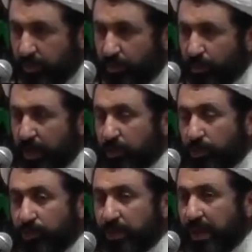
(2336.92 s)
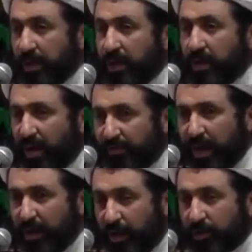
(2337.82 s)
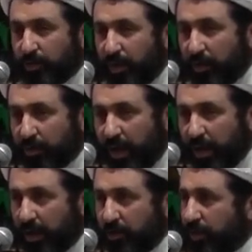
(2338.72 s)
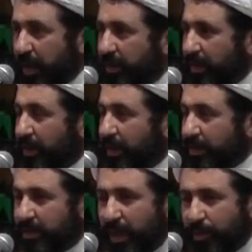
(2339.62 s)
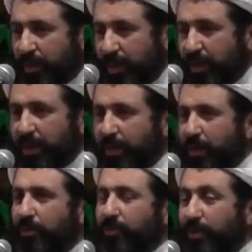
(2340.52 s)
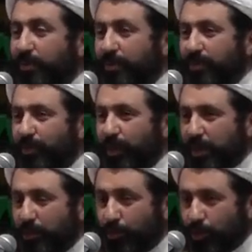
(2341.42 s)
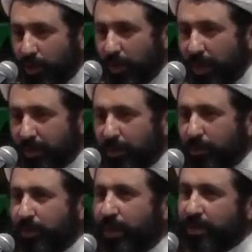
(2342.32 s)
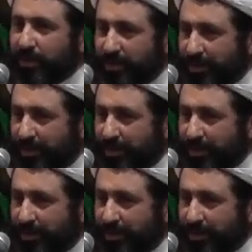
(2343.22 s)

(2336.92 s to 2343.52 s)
When you really love Allah subhanahu wa ta'ala, you cannot stop thinking about Him, whether you talk about it or not.